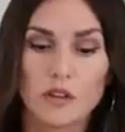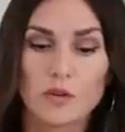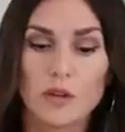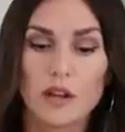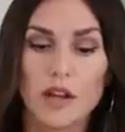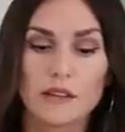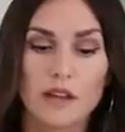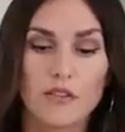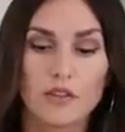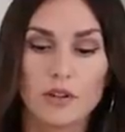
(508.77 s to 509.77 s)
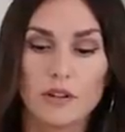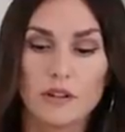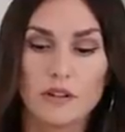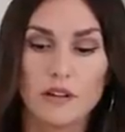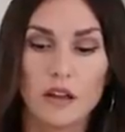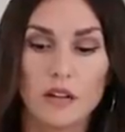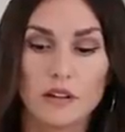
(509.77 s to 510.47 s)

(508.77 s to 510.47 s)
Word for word: this one has that fluted detail.